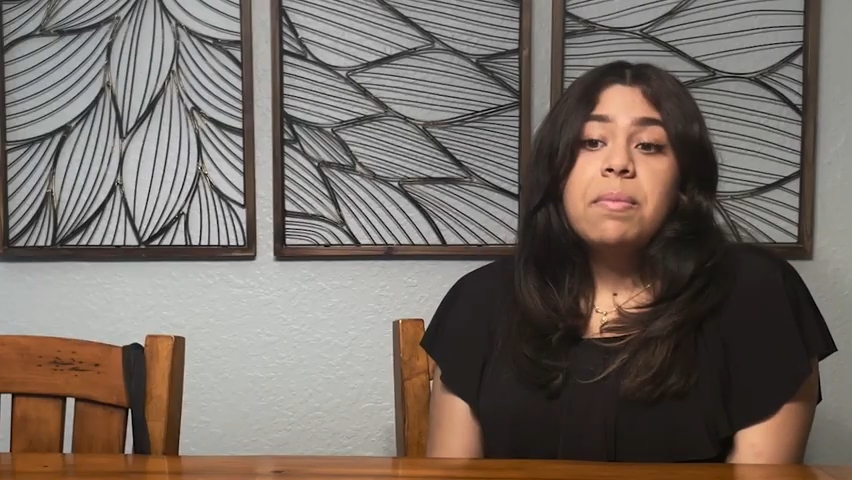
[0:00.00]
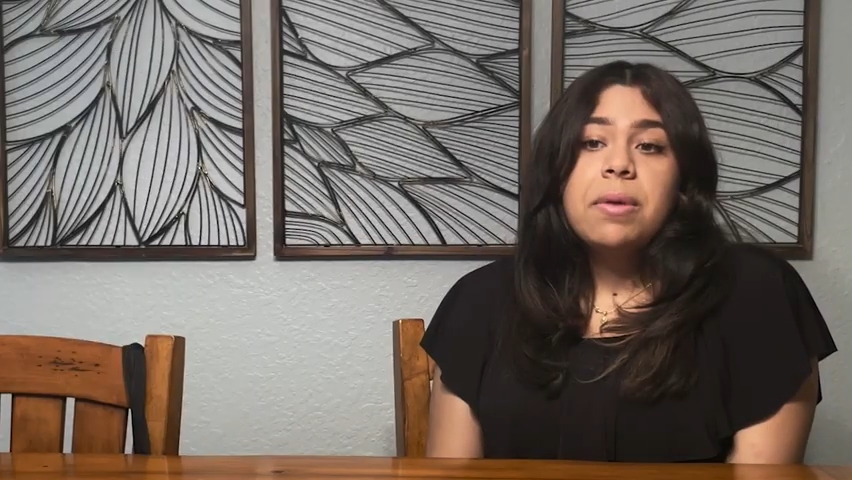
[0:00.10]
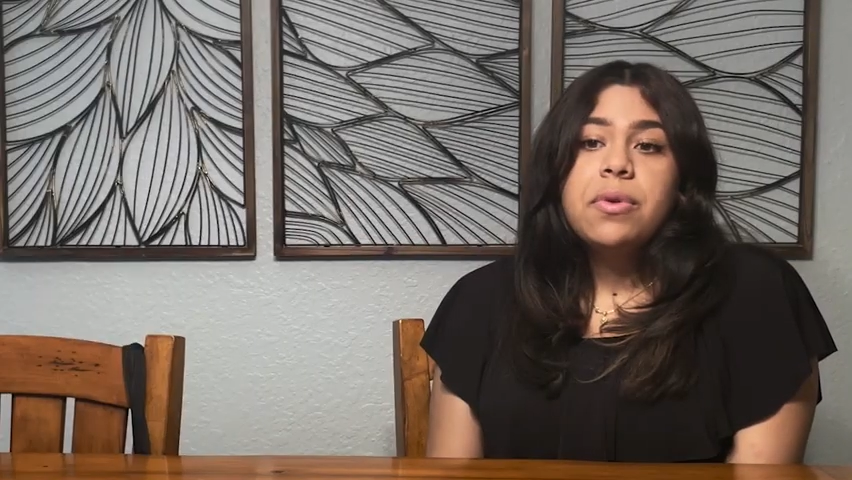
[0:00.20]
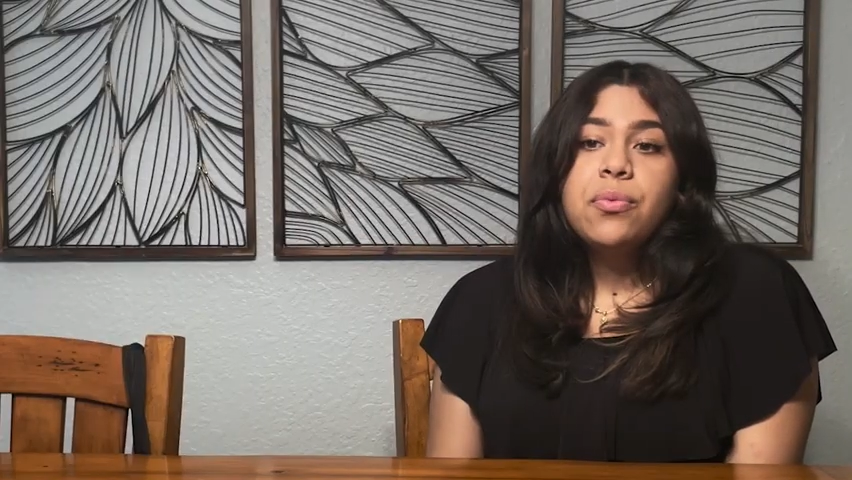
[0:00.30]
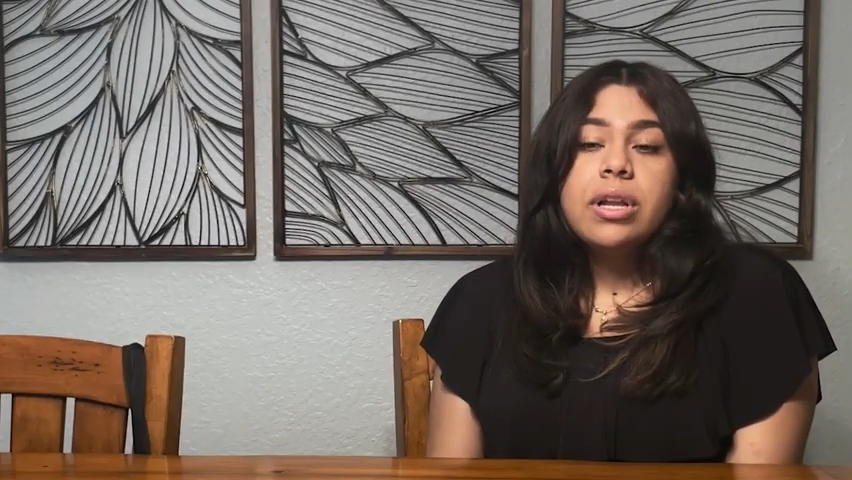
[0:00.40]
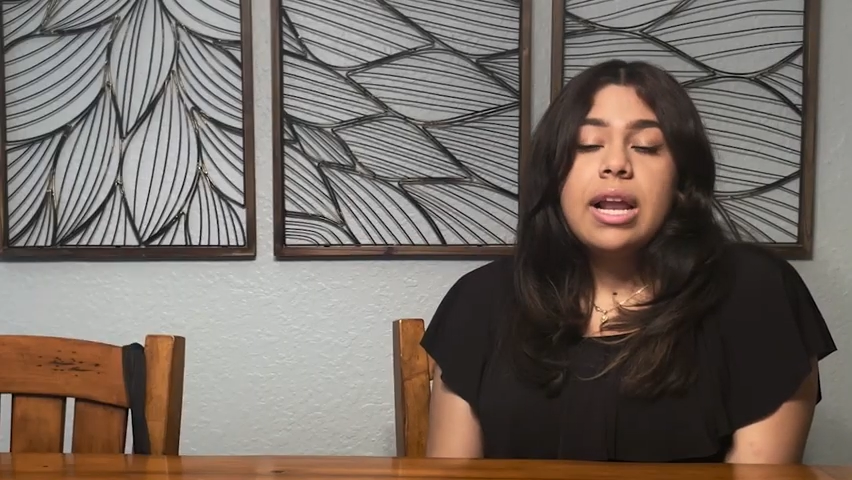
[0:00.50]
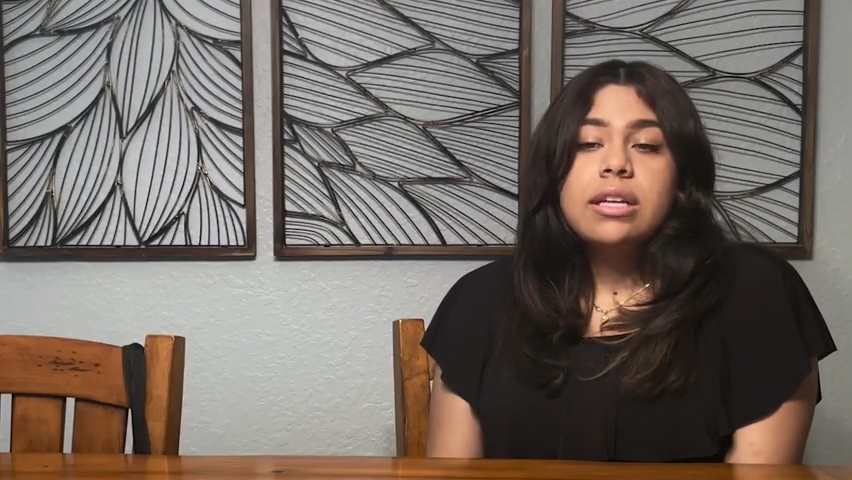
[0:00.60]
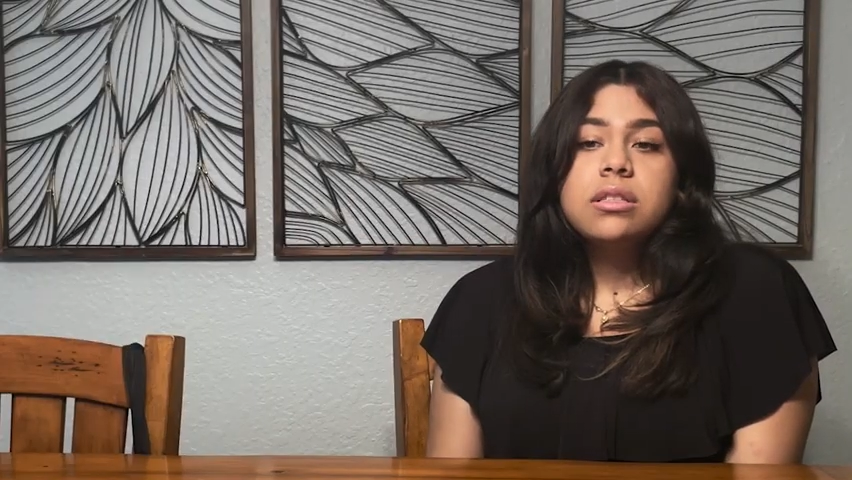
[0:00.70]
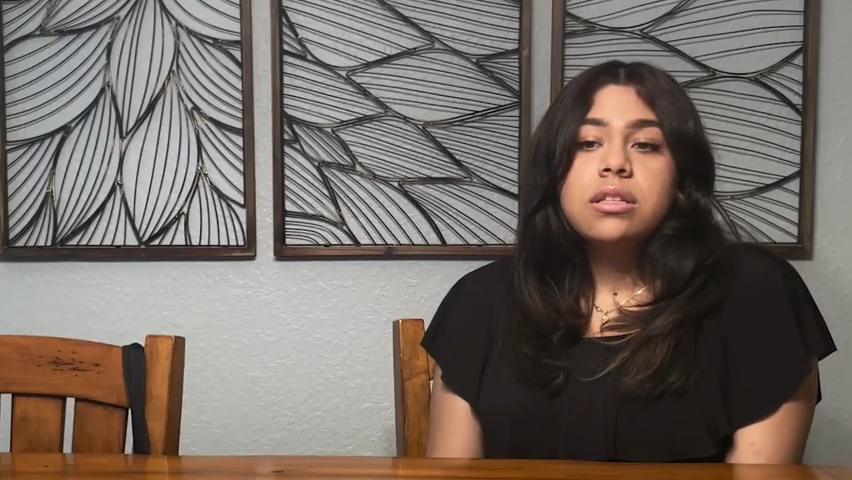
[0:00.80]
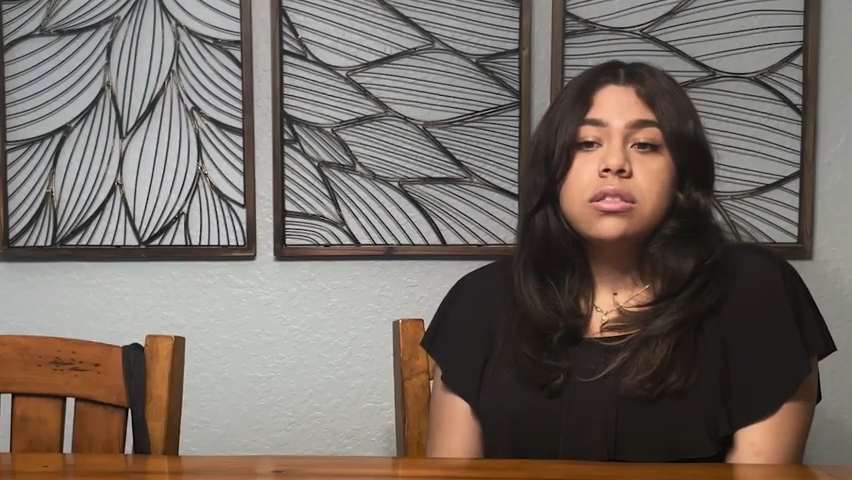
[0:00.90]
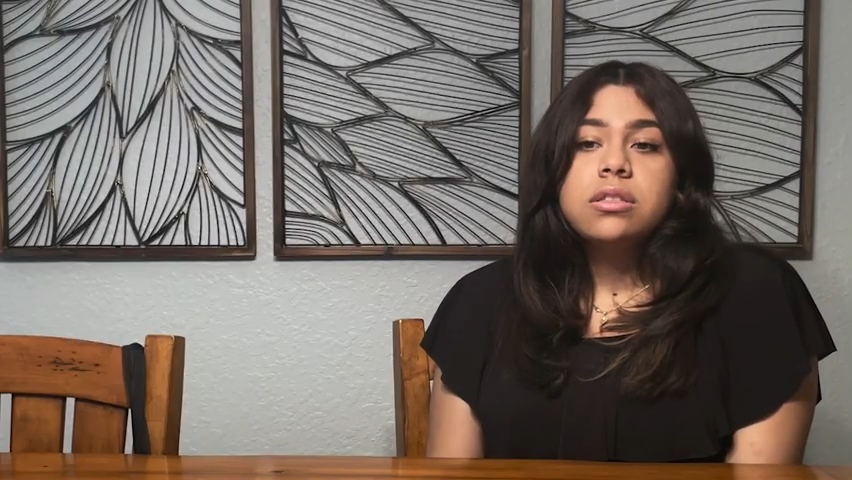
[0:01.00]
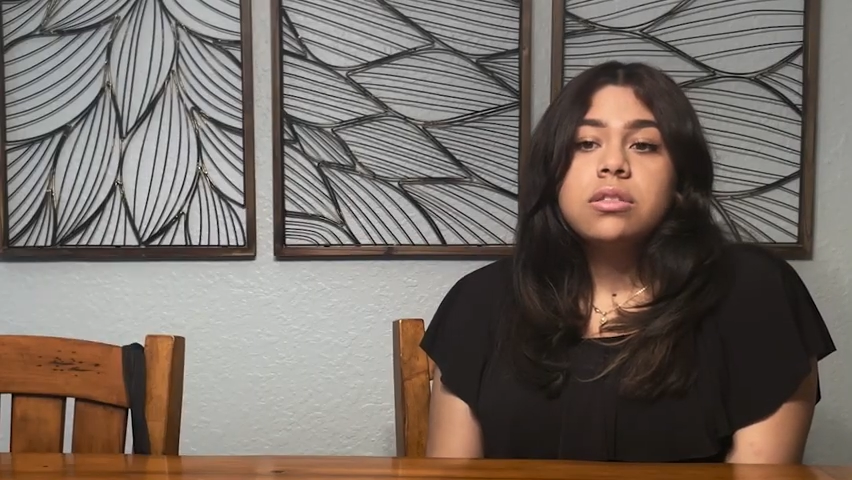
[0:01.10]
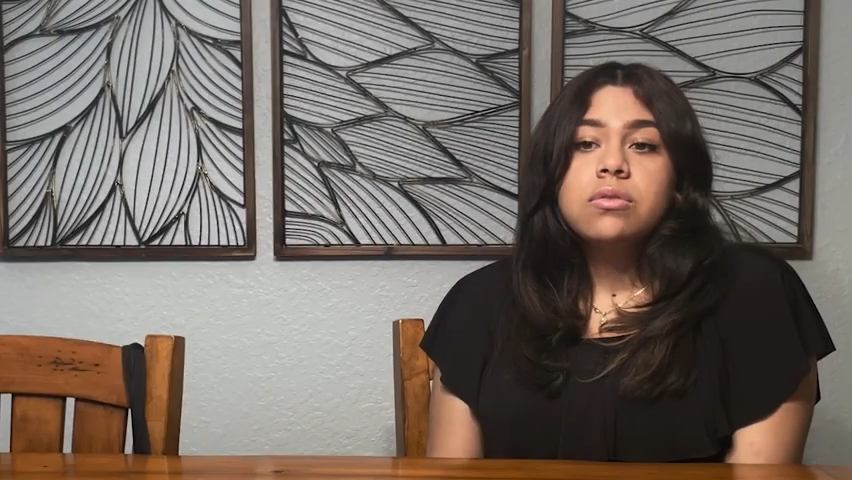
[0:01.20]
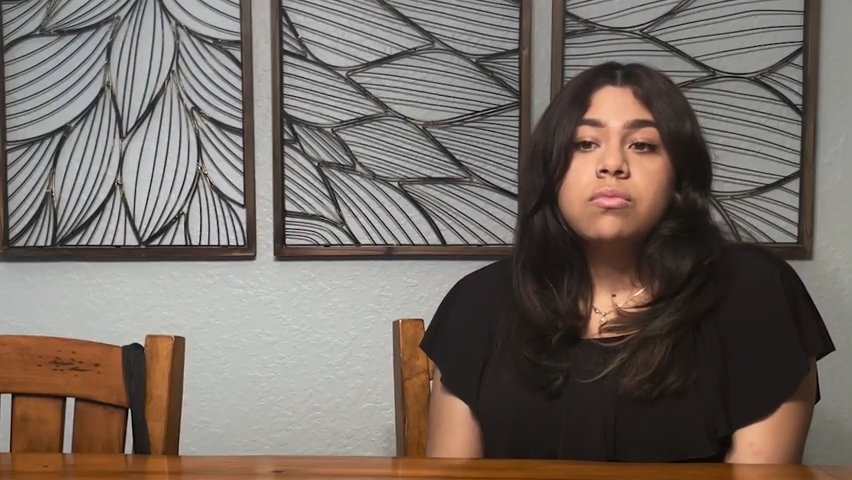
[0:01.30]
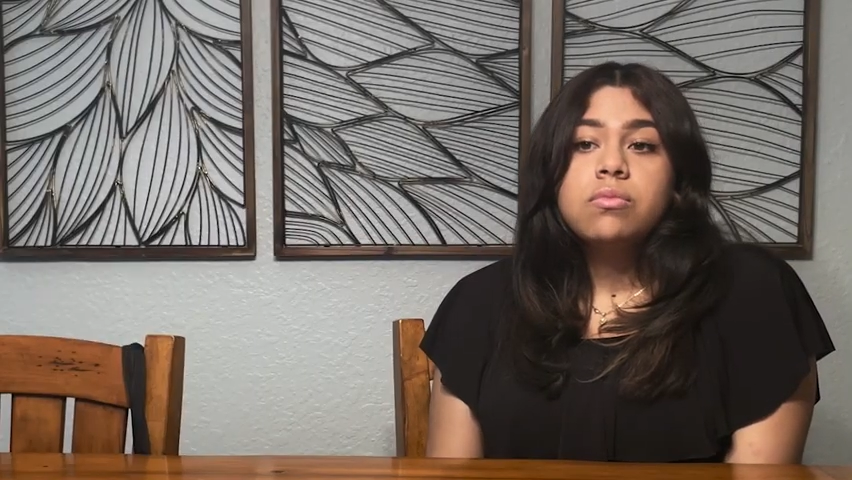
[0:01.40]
made me realize there's